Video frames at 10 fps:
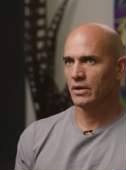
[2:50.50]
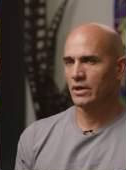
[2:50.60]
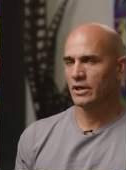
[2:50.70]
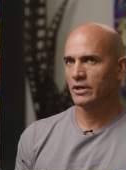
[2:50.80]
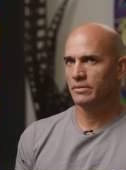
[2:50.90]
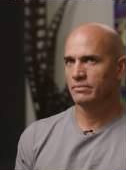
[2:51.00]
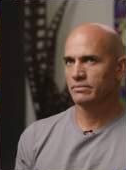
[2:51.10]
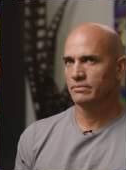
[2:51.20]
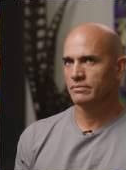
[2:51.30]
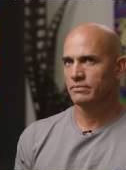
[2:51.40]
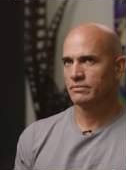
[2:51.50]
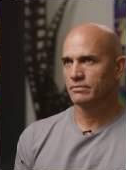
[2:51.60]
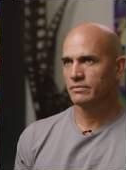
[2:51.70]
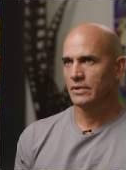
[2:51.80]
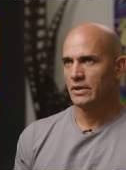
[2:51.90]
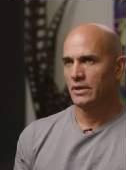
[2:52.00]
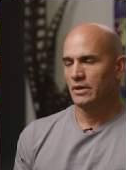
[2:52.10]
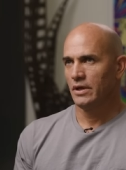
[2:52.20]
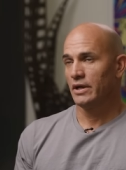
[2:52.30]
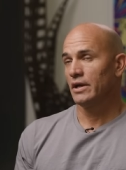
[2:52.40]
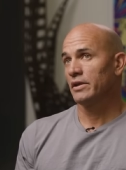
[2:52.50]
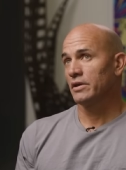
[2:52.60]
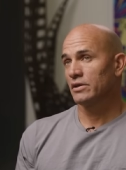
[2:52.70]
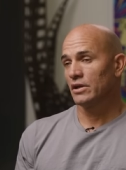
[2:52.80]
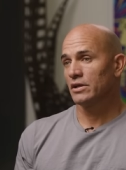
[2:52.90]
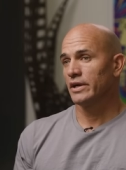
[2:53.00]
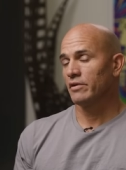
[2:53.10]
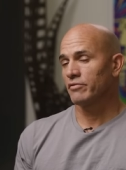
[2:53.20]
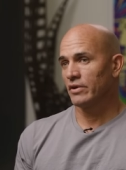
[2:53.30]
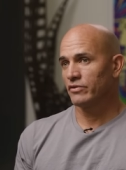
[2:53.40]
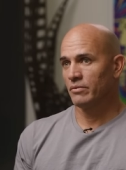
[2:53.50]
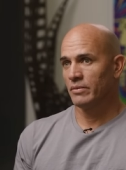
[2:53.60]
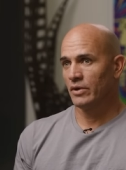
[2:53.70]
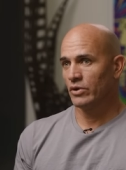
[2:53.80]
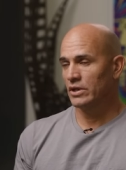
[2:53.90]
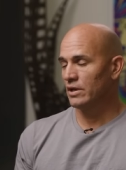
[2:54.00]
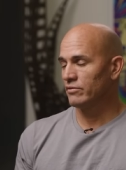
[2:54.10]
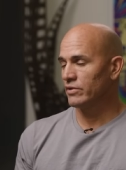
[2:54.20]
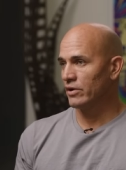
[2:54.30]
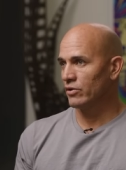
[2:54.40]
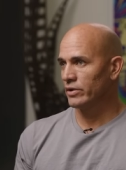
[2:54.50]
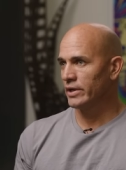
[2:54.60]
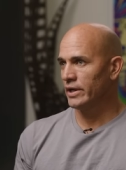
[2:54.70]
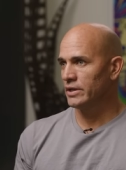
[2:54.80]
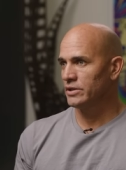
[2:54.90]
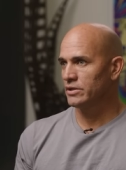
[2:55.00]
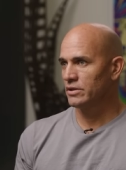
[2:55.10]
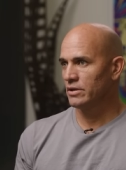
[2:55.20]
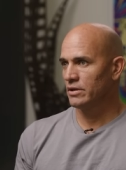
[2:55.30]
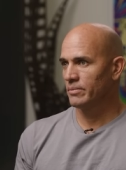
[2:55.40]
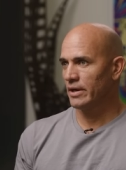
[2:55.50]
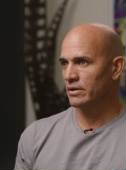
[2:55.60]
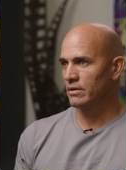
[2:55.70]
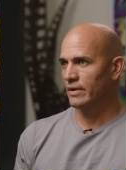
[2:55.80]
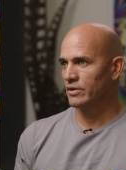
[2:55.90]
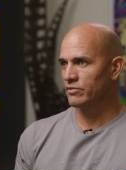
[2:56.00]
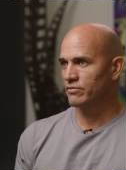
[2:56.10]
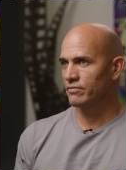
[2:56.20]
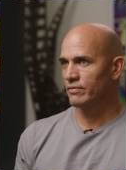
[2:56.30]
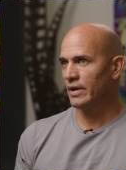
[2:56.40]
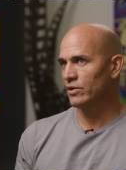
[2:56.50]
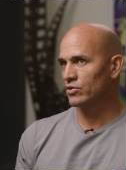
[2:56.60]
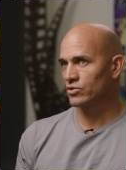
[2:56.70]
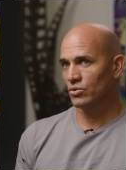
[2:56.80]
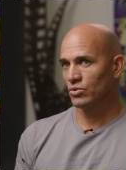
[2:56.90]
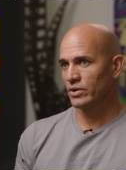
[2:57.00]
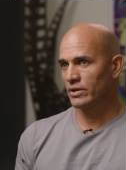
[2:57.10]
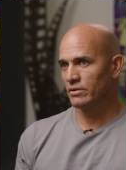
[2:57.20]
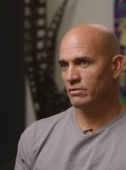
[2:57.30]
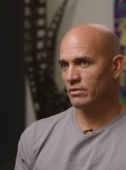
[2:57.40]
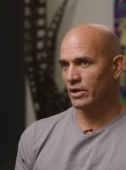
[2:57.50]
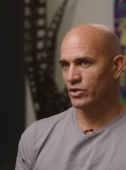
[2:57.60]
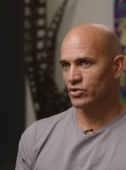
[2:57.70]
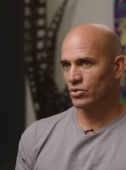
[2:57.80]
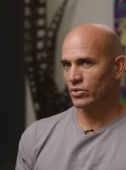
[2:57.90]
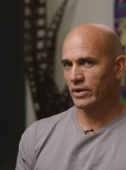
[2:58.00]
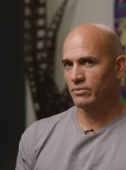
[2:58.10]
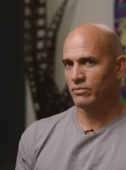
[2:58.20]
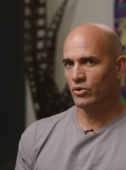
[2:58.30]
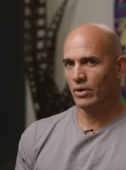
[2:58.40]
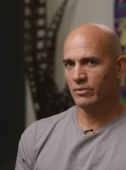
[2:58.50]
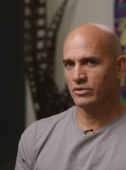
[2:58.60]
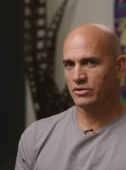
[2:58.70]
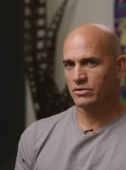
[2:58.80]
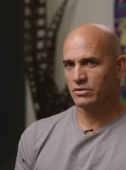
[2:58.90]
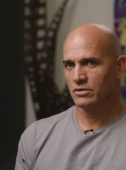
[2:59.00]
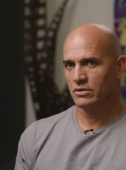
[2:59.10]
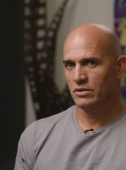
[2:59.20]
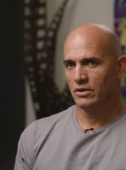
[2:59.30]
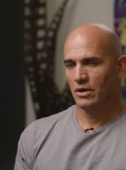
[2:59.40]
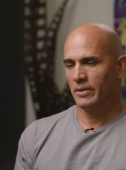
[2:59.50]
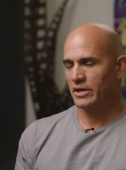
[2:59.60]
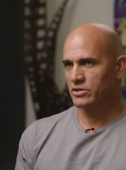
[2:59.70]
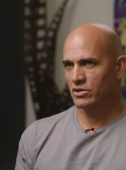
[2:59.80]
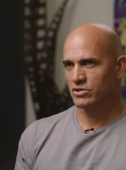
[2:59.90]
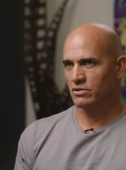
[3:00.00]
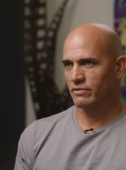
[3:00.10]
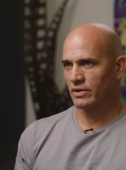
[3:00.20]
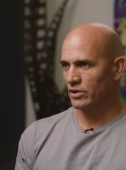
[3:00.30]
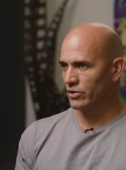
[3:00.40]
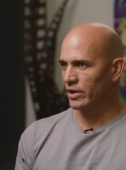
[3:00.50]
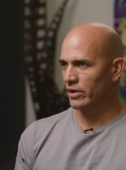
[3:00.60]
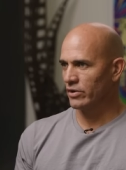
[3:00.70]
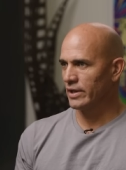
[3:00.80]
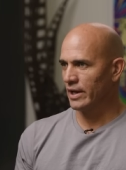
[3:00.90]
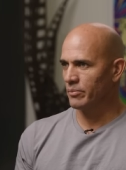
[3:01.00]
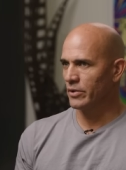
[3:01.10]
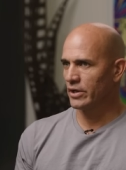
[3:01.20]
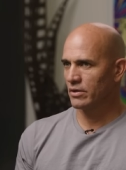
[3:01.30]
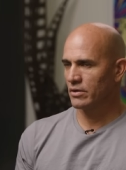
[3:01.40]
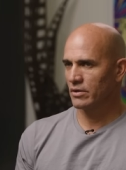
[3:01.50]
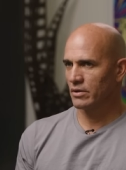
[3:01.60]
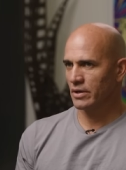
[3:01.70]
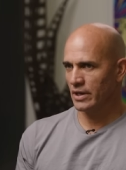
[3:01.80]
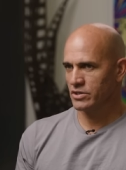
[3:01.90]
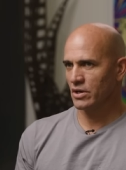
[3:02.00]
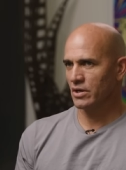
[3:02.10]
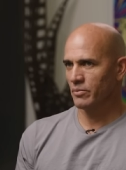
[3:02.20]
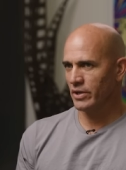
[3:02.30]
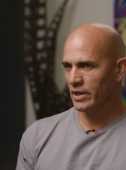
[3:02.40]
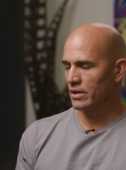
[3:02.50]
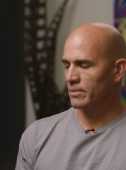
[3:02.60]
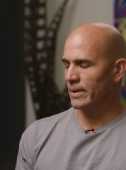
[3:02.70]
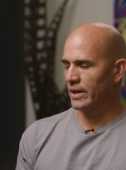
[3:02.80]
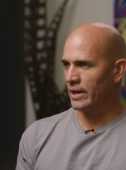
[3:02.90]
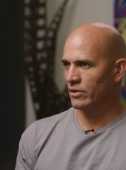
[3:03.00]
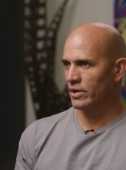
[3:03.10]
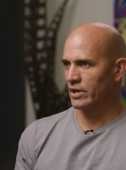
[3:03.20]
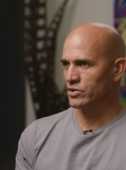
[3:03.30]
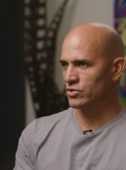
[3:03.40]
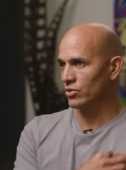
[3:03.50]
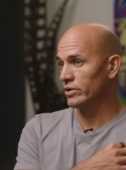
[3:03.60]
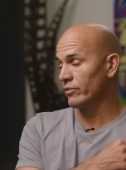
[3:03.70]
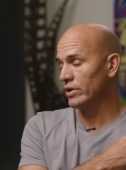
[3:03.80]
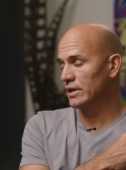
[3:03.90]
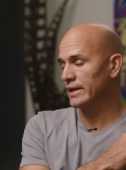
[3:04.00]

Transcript: um, and I think luckily I found something I really loved at an early age. You know, by the time I was eight years old, nine years old, I knew I was, I mean, I started surfing a little younger than that, but then I started competing at about eight or nine years old and I really